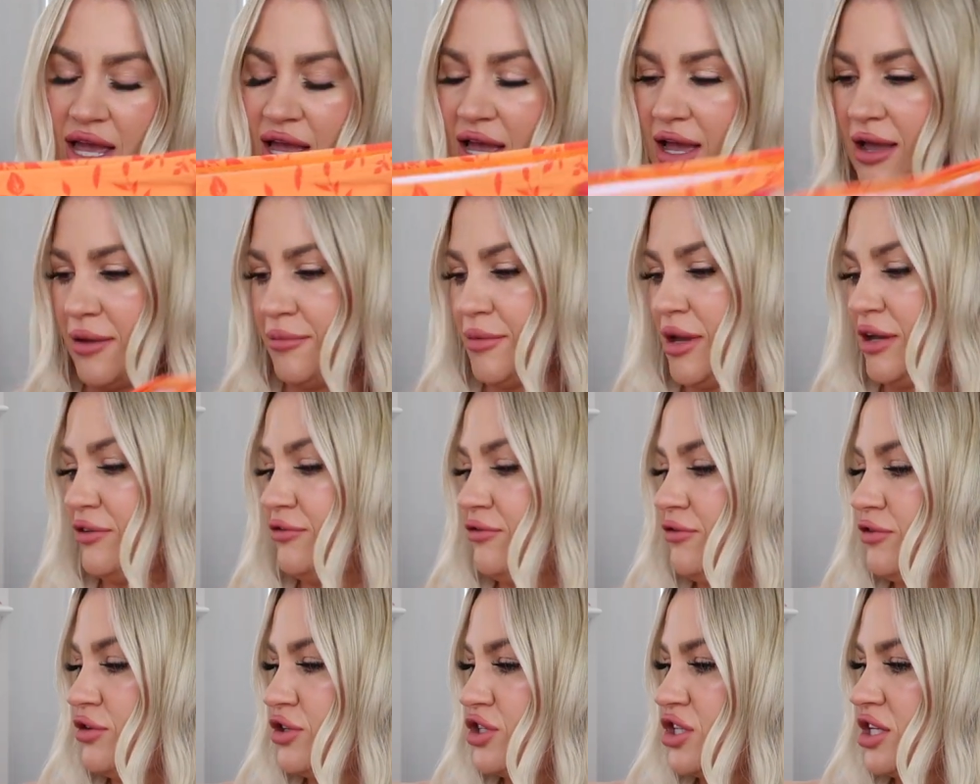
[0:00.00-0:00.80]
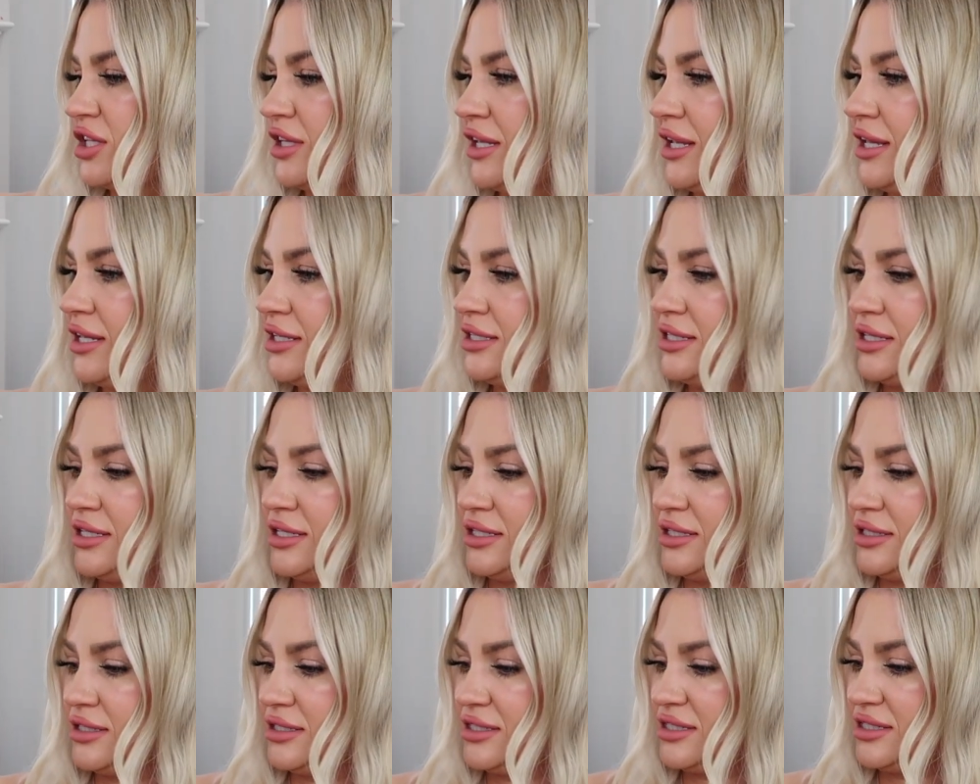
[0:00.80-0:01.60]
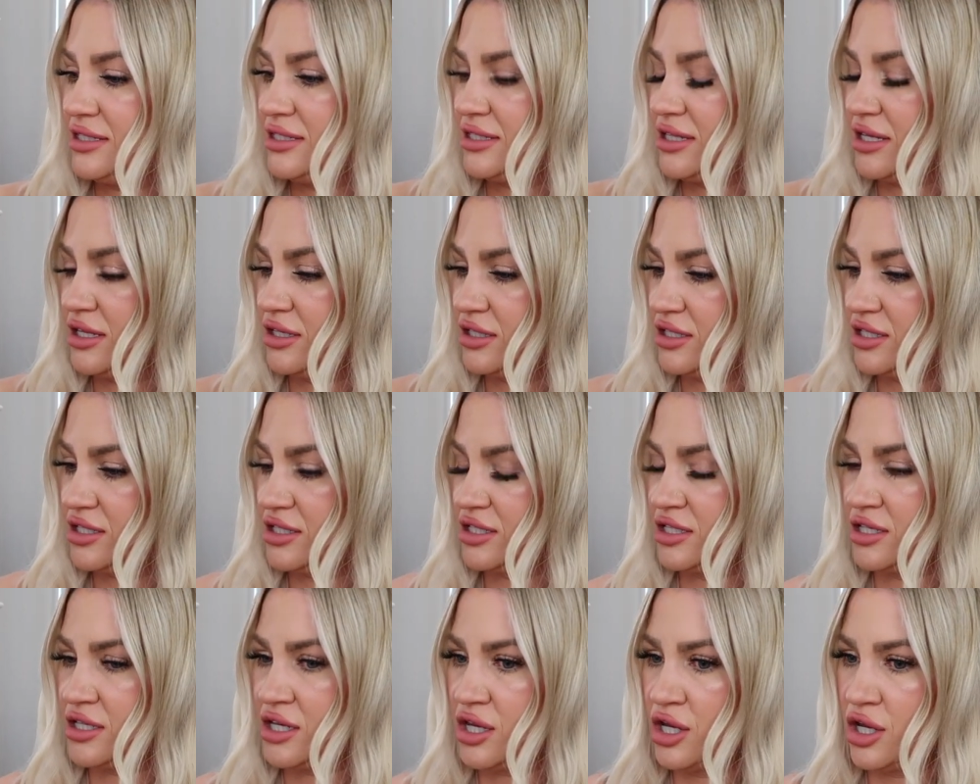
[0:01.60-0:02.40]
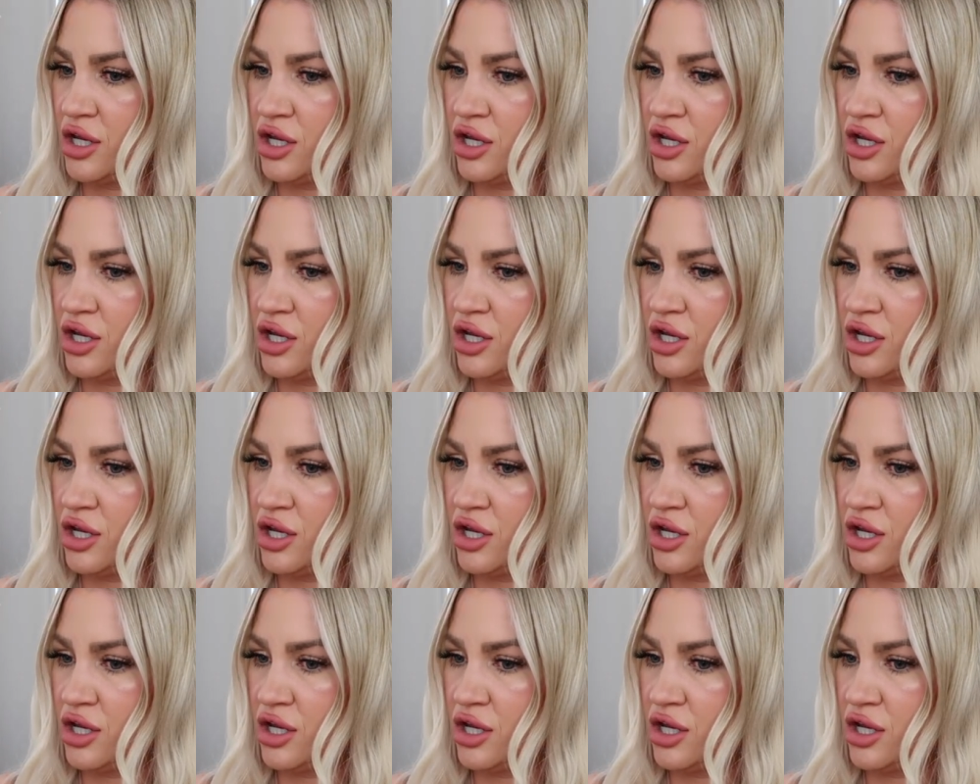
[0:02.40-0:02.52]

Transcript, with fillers: Um, unfortunately, it didn't sit